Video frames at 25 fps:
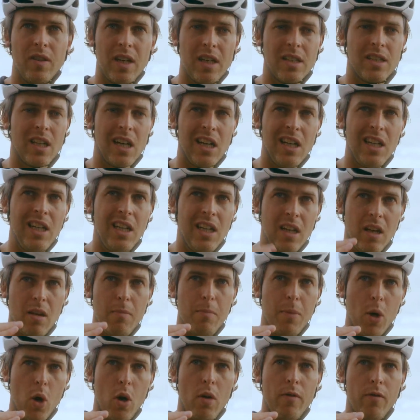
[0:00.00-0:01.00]
a
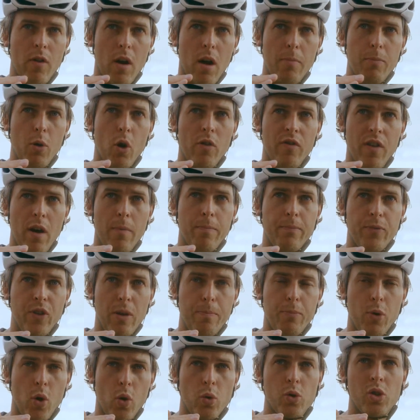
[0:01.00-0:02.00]
league above
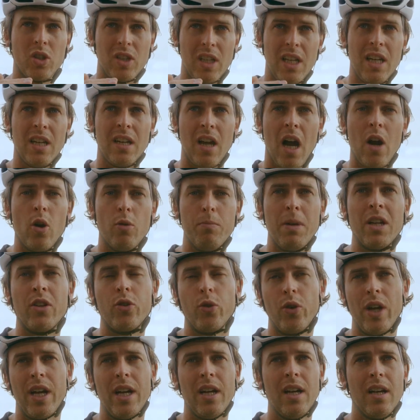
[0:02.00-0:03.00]
the pros in Ironman
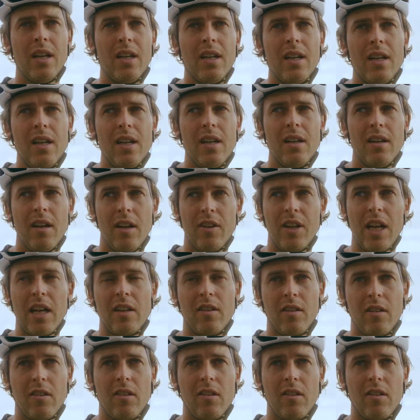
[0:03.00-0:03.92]
today, and that